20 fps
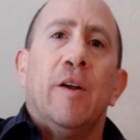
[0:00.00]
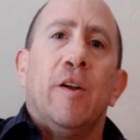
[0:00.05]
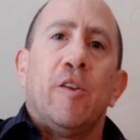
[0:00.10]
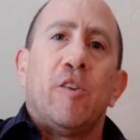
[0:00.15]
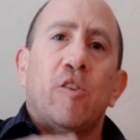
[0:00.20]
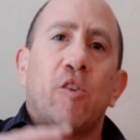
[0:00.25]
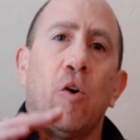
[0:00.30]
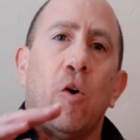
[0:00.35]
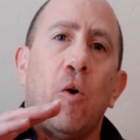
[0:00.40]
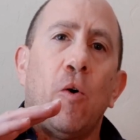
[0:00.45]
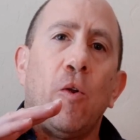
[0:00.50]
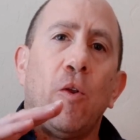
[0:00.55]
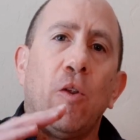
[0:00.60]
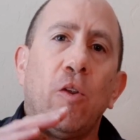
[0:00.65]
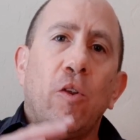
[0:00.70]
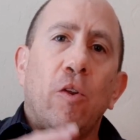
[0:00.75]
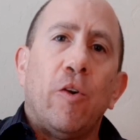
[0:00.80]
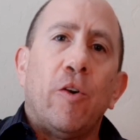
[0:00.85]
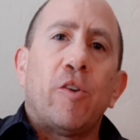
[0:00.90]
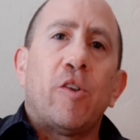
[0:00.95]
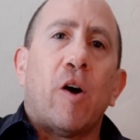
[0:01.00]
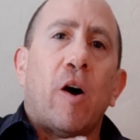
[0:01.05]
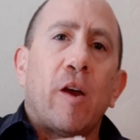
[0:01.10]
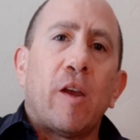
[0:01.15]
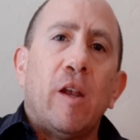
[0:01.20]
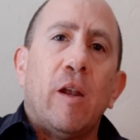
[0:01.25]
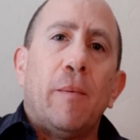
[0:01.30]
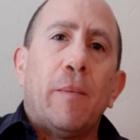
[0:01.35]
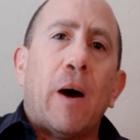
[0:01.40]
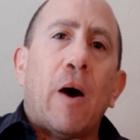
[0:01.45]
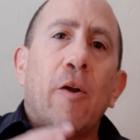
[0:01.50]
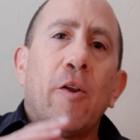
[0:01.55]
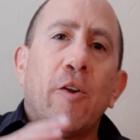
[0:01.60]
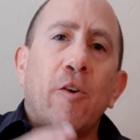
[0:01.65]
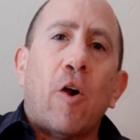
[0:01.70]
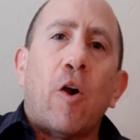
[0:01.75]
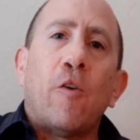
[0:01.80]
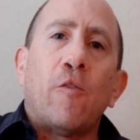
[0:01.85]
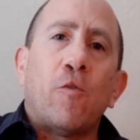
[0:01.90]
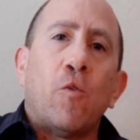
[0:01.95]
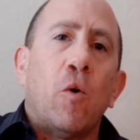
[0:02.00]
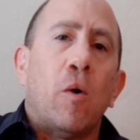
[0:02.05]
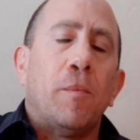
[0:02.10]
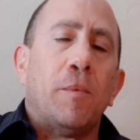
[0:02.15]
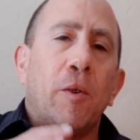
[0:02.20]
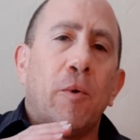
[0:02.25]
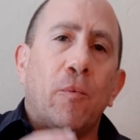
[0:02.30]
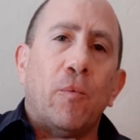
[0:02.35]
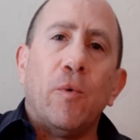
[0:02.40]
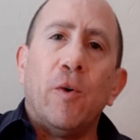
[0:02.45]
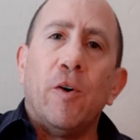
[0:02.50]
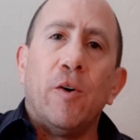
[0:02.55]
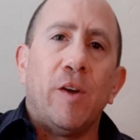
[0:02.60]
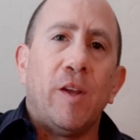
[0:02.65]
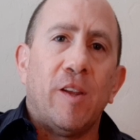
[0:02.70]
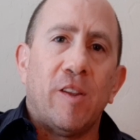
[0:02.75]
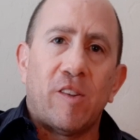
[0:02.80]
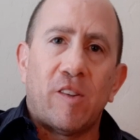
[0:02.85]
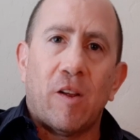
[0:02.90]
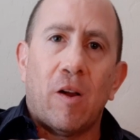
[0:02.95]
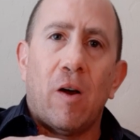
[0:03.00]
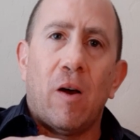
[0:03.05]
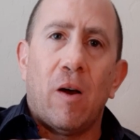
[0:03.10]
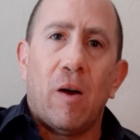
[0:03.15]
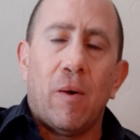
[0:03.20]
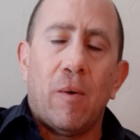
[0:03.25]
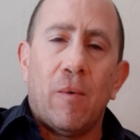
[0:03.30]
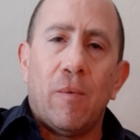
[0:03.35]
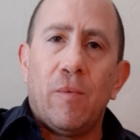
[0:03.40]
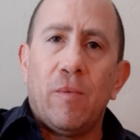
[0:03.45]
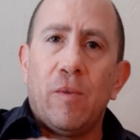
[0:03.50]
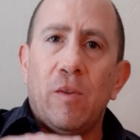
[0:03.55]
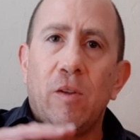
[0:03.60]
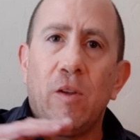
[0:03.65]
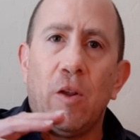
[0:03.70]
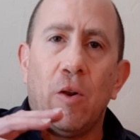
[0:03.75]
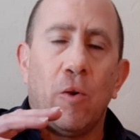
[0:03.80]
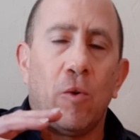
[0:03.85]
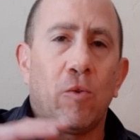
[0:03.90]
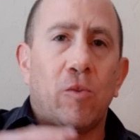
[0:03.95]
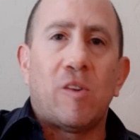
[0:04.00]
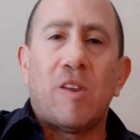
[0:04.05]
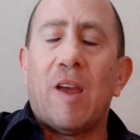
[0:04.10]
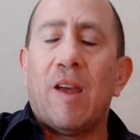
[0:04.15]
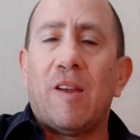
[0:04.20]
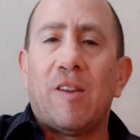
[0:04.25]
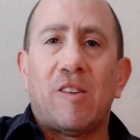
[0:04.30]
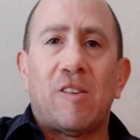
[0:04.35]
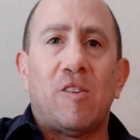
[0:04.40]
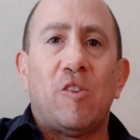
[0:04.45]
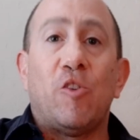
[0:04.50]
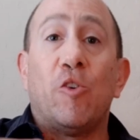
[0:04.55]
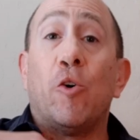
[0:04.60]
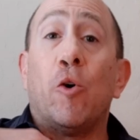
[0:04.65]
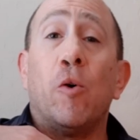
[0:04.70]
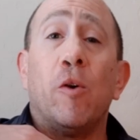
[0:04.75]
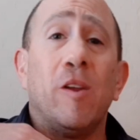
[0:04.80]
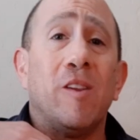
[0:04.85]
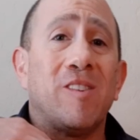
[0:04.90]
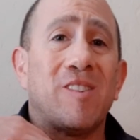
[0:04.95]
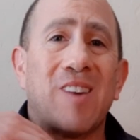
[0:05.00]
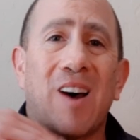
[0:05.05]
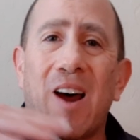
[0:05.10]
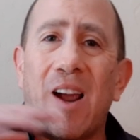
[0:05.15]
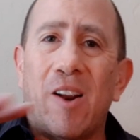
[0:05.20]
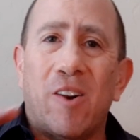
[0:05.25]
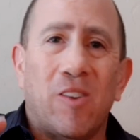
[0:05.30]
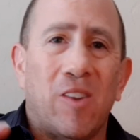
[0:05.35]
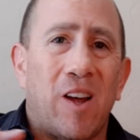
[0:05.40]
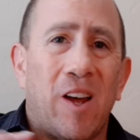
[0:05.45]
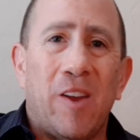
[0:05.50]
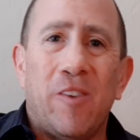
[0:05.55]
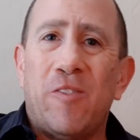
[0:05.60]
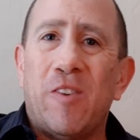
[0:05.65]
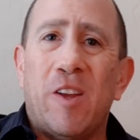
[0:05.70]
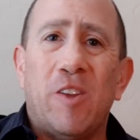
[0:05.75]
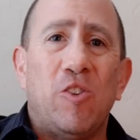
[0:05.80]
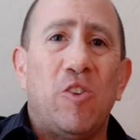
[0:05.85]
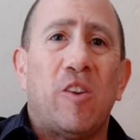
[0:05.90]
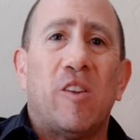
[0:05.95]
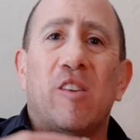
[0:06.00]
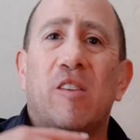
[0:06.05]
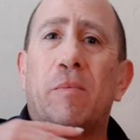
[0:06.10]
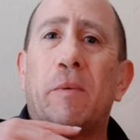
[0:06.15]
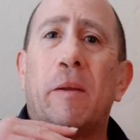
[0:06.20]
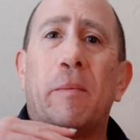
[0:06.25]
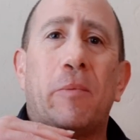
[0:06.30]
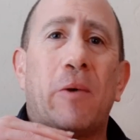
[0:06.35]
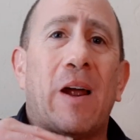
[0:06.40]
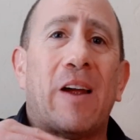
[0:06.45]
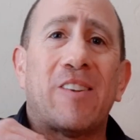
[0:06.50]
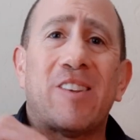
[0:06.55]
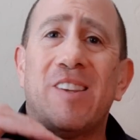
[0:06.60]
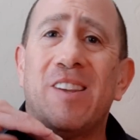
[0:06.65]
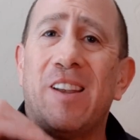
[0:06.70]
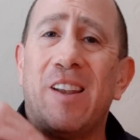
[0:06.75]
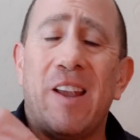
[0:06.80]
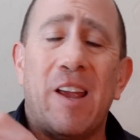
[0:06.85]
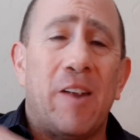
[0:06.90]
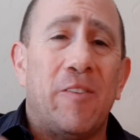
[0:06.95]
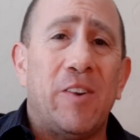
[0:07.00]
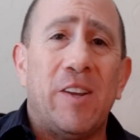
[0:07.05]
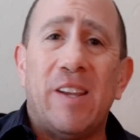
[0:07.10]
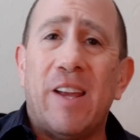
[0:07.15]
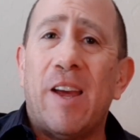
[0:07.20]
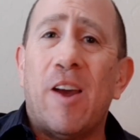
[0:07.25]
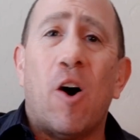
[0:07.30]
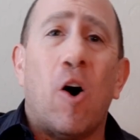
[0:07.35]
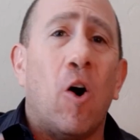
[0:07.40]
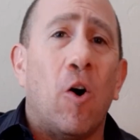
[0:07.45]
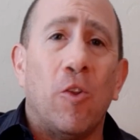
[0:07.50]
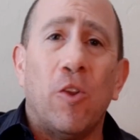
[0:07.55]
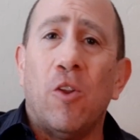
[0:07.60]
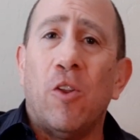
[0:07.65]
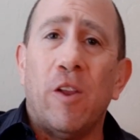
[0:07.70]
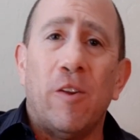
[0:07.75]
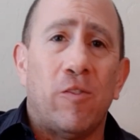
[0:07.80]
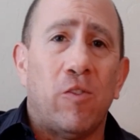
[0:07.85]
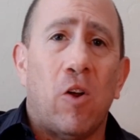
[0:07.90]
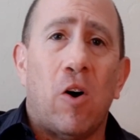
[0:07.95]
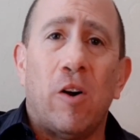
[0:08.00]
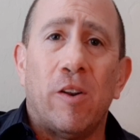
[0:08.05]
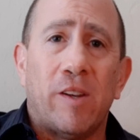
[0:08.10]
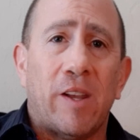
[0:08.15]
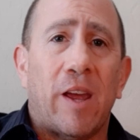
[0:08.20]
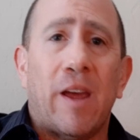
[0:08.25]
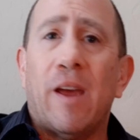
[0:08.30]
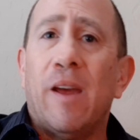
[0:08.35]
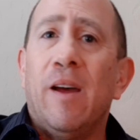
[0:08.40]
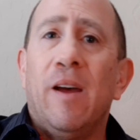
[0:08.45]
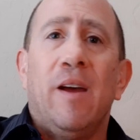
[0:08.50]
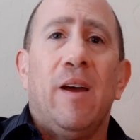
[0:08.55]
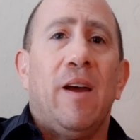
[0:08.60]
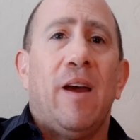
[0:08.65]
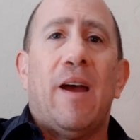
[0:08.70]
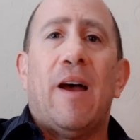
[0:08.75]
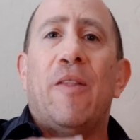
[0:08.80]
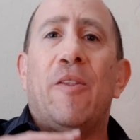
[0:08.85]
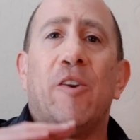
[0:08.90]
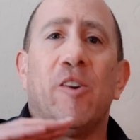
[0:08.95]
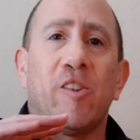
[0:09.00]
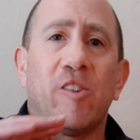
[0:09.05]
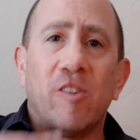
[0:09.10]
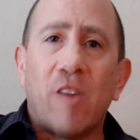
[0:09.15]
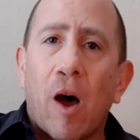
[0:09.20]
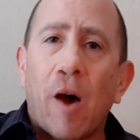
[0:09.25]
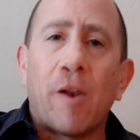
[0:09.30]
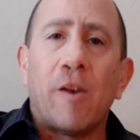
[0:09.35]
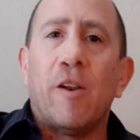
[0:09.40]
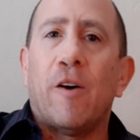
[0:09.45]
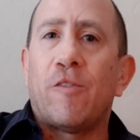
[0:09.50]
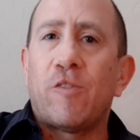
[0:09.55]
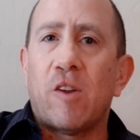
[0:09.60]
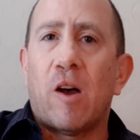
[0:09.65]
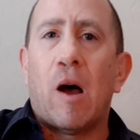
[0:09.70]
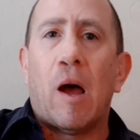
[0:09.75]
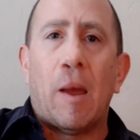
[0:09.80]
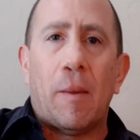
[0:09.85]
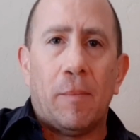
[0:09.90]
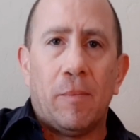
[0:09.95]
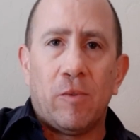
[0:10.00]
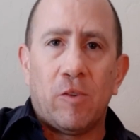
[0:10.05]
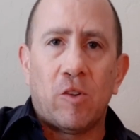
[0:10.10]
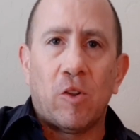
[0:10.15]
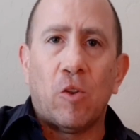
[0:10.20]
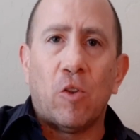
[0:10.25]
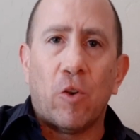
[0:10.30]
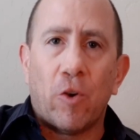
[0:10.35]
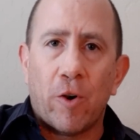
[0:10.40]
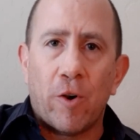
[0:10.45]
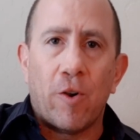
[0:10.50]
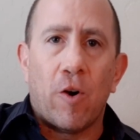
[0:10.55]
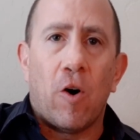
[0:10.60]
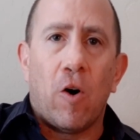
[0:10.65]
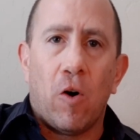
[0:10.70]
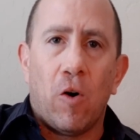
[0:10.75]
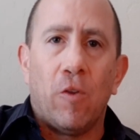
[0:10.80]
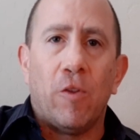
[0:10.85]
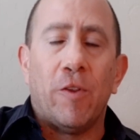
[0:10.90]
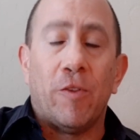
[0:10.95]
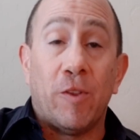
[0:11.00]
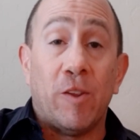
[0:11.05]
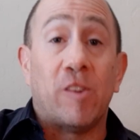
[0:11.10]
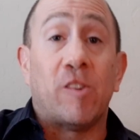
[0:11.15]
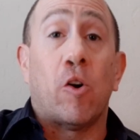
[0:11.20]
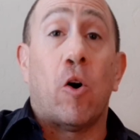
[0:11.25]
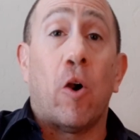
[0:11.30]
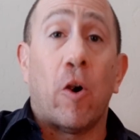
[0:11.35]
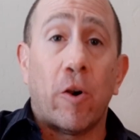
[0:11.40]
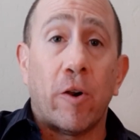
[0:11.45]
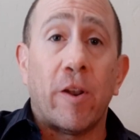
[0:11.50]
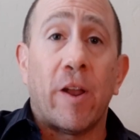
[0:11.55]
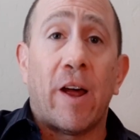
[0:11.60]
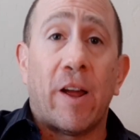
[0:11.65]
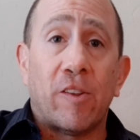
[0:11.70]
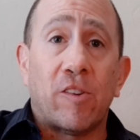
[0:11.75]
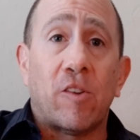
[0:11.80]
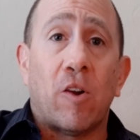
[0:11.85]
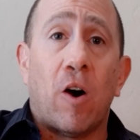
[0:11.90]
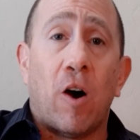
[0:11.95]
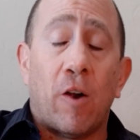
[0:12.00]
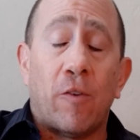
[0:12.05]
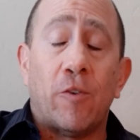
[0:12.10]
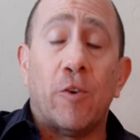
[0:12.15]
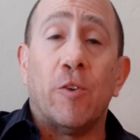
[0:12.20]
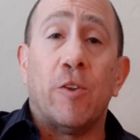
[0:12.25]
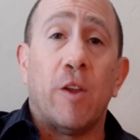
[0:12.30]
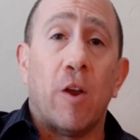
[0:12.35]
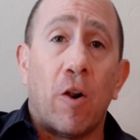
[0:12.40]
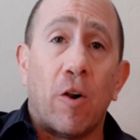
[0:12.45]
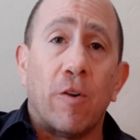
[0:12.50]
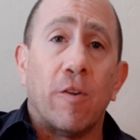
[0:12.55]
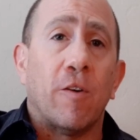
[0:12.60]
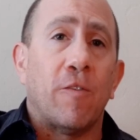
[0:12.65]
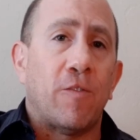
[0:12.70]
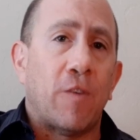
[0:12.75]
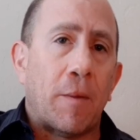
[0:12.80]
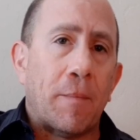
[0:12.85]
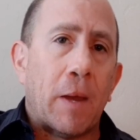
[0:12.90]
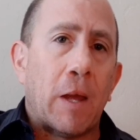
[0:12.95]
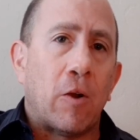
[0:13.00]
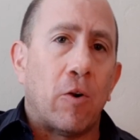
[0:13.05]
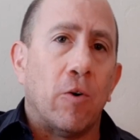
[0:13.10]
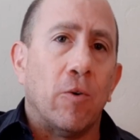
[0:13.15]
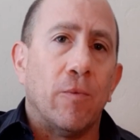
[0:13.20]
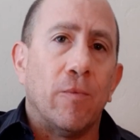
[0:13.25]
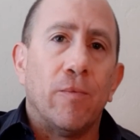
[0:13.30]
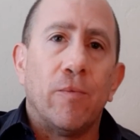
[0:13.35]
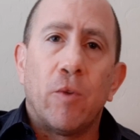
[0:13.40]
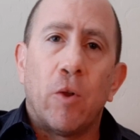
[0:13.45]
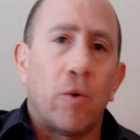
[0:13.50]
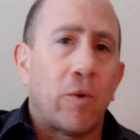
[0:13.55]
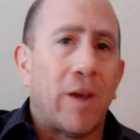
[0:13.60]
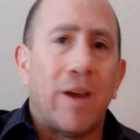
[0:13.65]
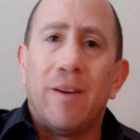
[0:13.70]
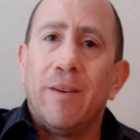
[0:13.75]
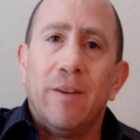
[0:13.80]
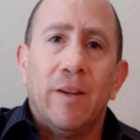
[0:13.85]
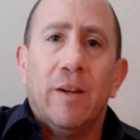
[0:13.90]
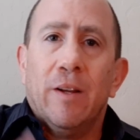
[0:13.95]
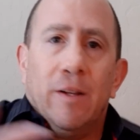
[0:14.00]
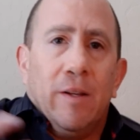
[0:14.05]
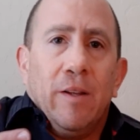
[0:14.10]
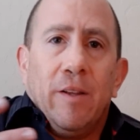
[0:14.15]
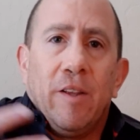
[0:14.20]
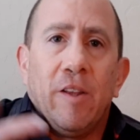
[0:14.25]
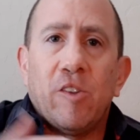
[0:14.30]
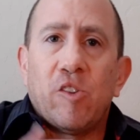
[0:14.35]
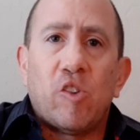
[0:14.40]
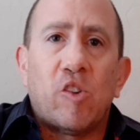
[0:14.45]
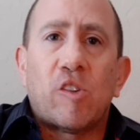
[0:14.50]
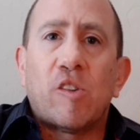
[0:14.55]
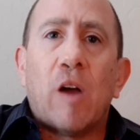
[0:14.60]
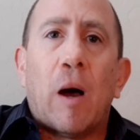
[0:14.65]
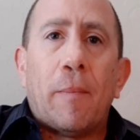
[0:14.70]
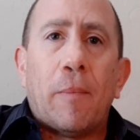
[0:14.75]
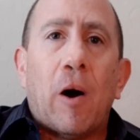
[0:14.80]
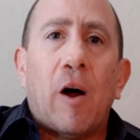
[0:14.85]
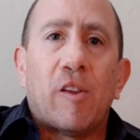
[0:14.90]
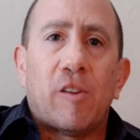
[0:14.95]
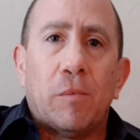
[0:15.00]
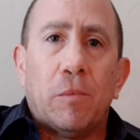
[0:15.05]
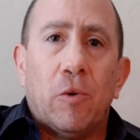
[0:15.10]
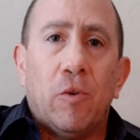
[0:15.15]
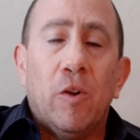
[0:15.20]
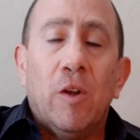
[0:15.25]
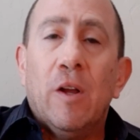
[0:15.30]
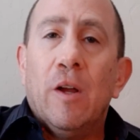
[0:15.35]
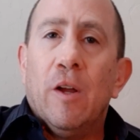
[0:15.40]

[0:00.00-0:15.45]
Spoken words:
So you're talking about an art form that really is, takes your entire life, and you can spend practicing it every day, all the live long day, and there's not enough time to learn all that this art has to offer, the art of flamenco, okay? It's just not possible.